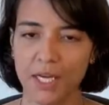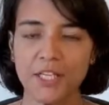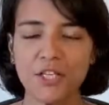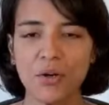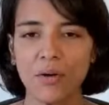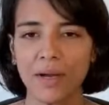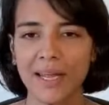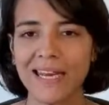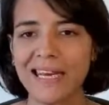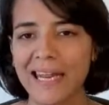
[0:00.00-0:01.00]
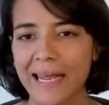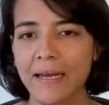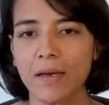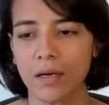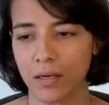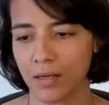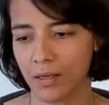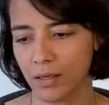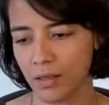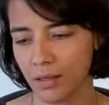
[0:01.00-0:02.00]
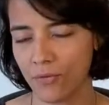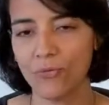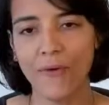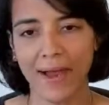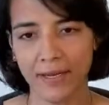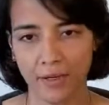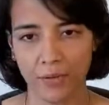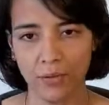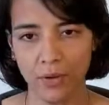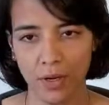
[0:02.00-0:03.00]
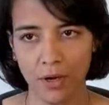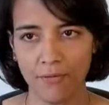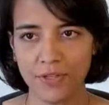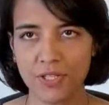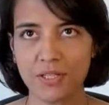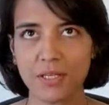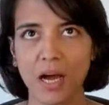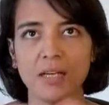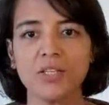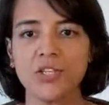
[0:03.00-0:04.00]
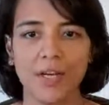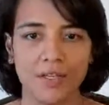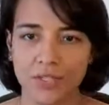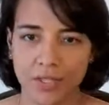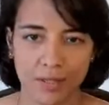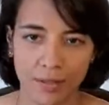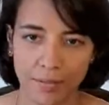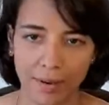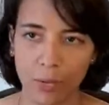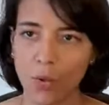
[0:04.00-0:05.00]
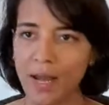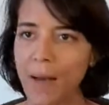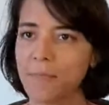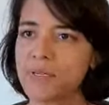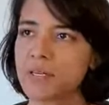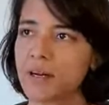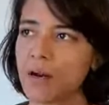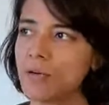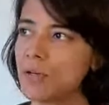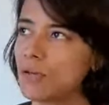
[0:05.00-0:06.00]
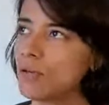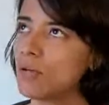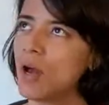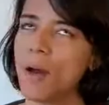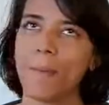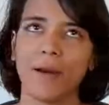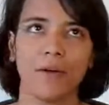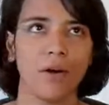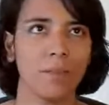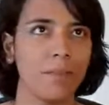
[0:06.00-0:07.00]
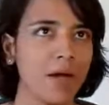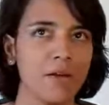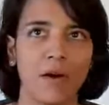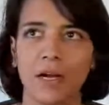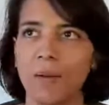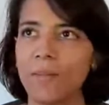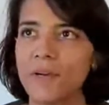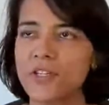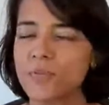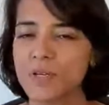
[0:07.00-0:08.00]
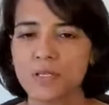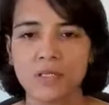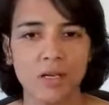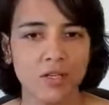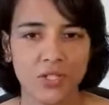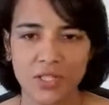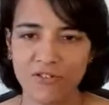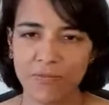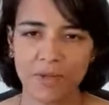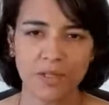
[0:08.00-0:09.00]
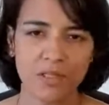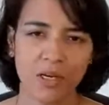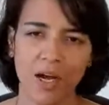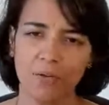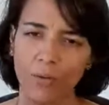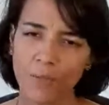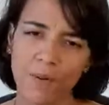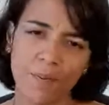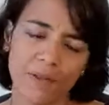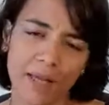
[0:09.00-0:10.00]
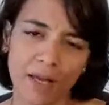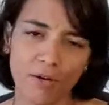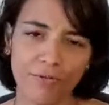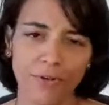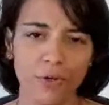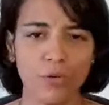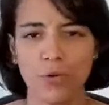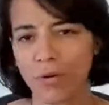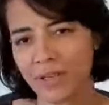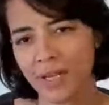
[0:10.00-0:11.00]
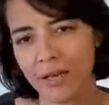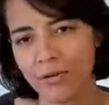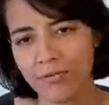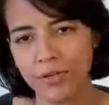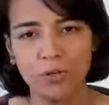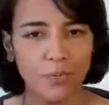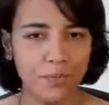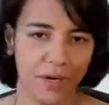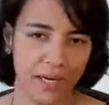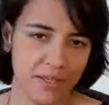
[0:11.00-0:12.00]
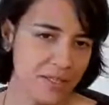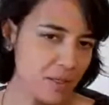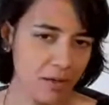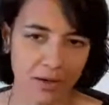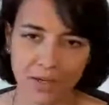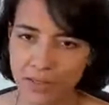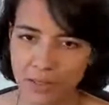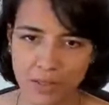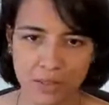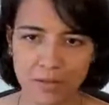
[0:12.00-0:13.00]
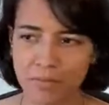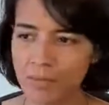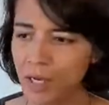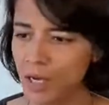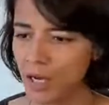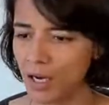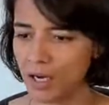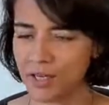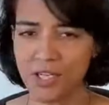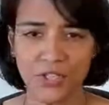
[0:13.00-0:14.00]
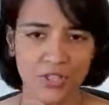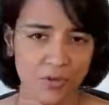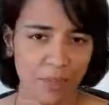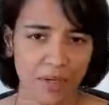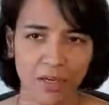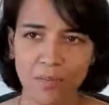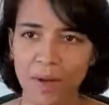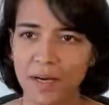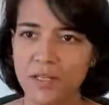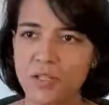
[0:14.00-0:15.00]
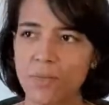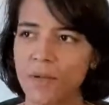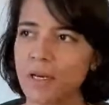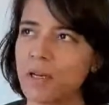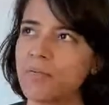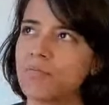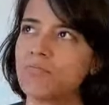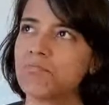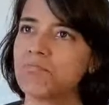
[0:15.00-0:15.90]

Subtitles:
is your innate value, which is unchanged by what happens around you, by your accomplishments, achievements, what people think of you, not think of you, praise, criticism, teachers' opinion, parents' opinion,